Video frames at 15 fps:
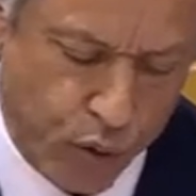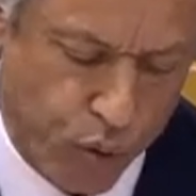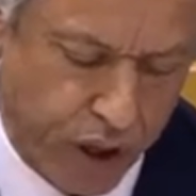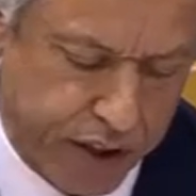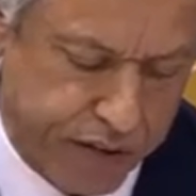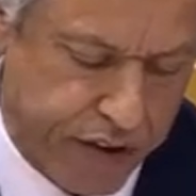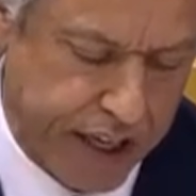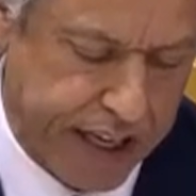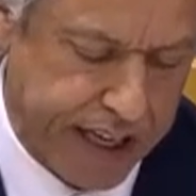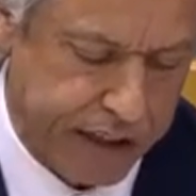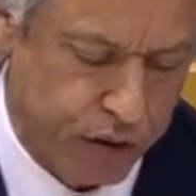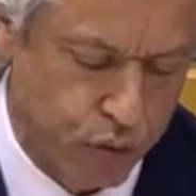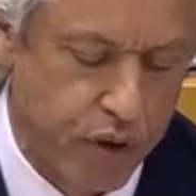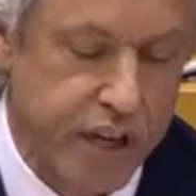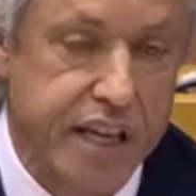and the
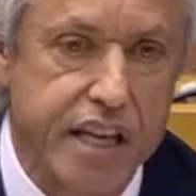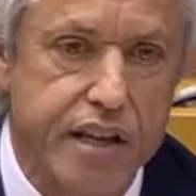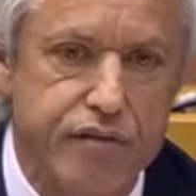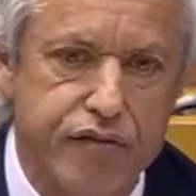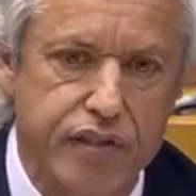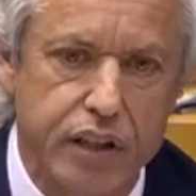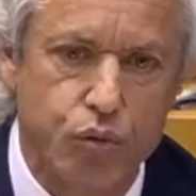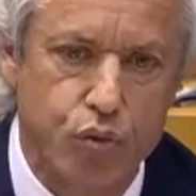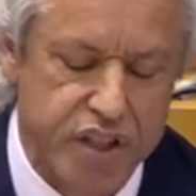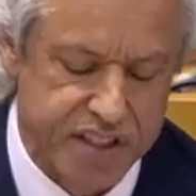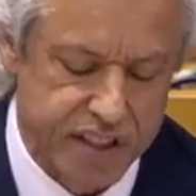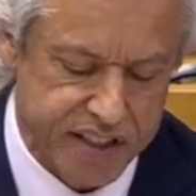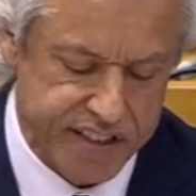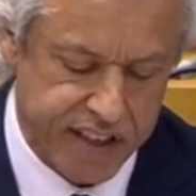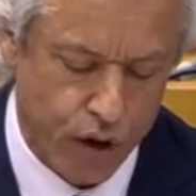creation of
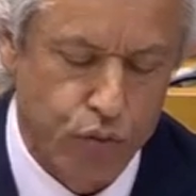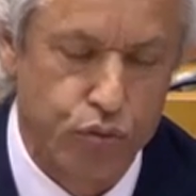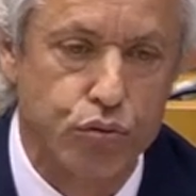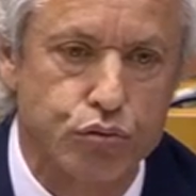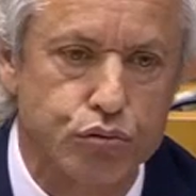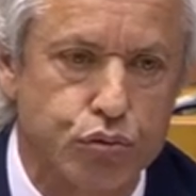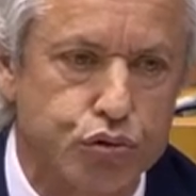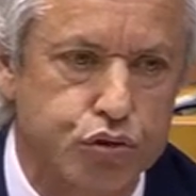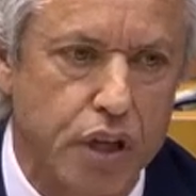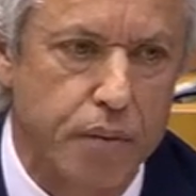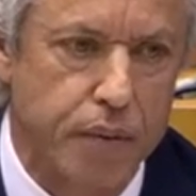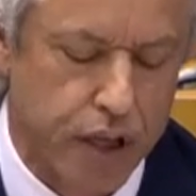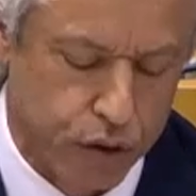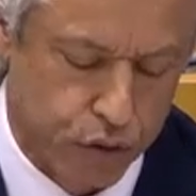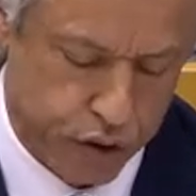qualified
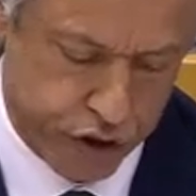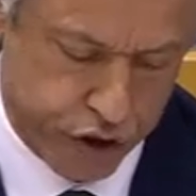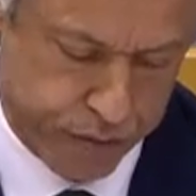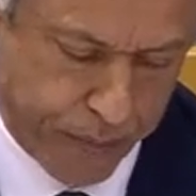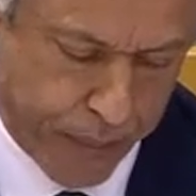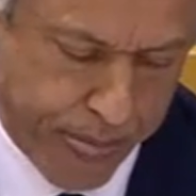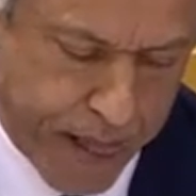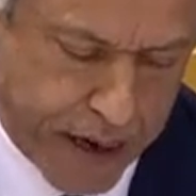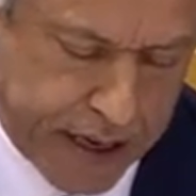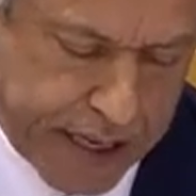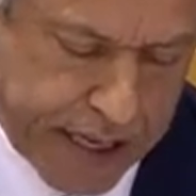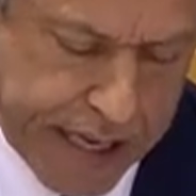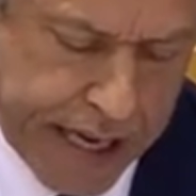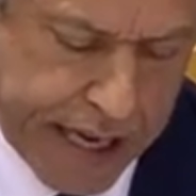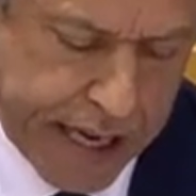jobs.
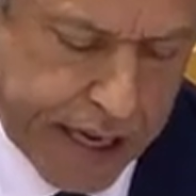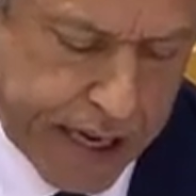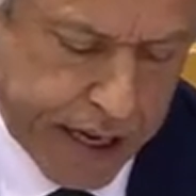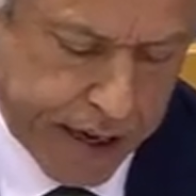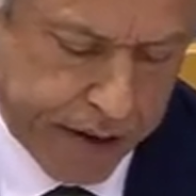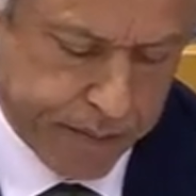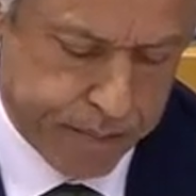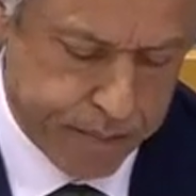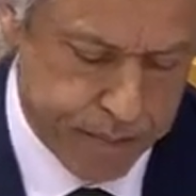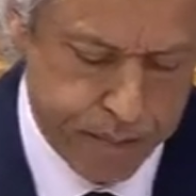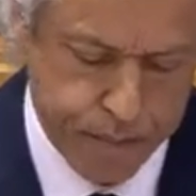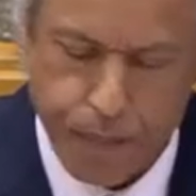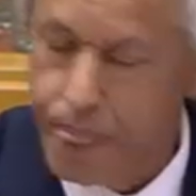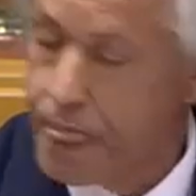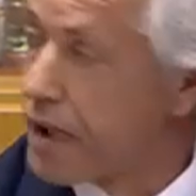
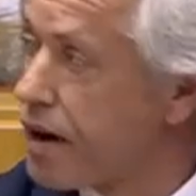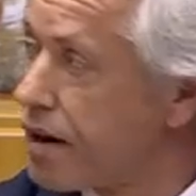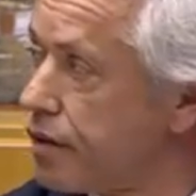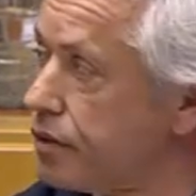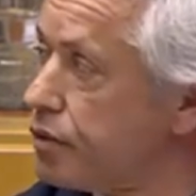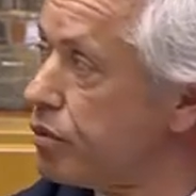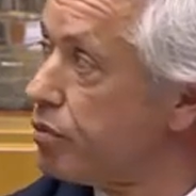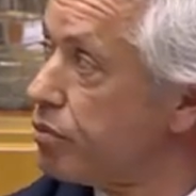Thank you very much.